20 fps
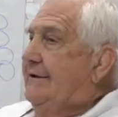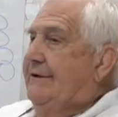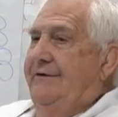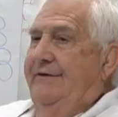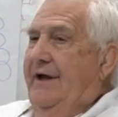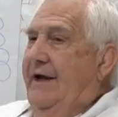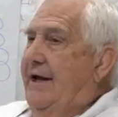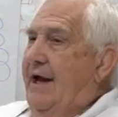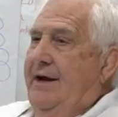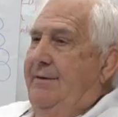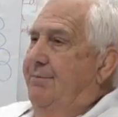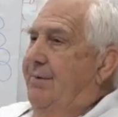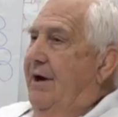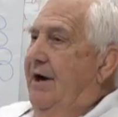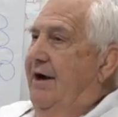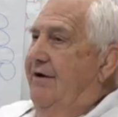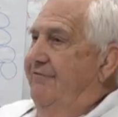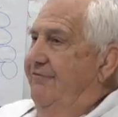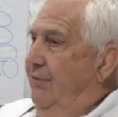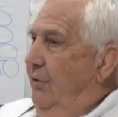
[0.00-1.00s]
They ain't
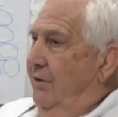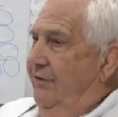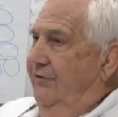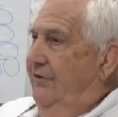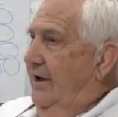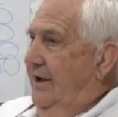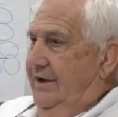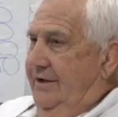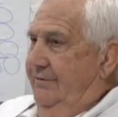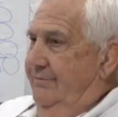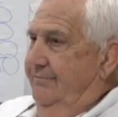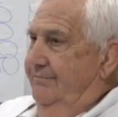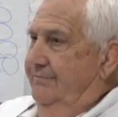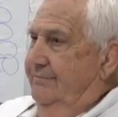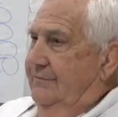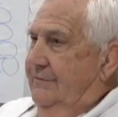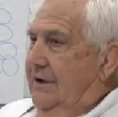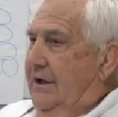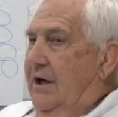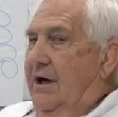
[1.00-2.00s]
buying 14.
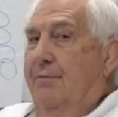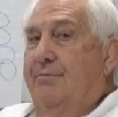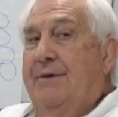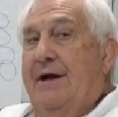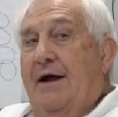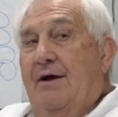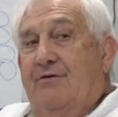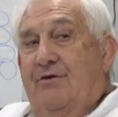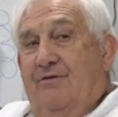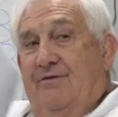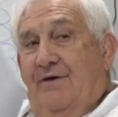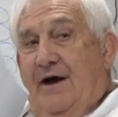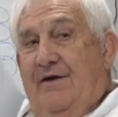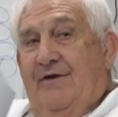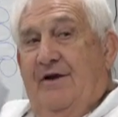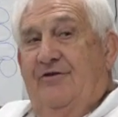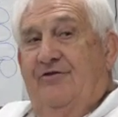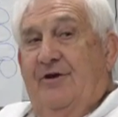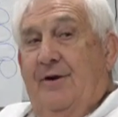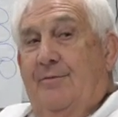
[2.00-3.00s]
Now divide
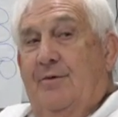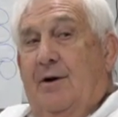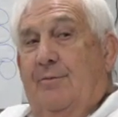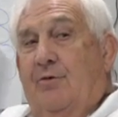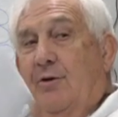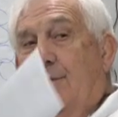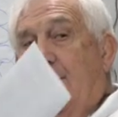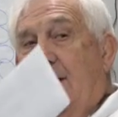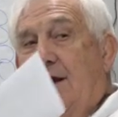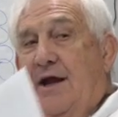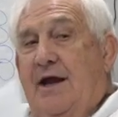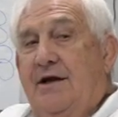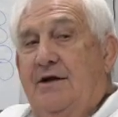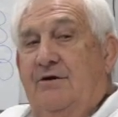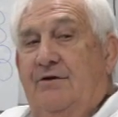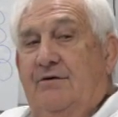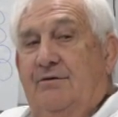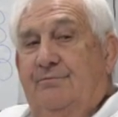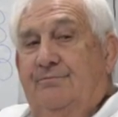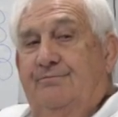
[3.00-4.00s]
that same number by 8.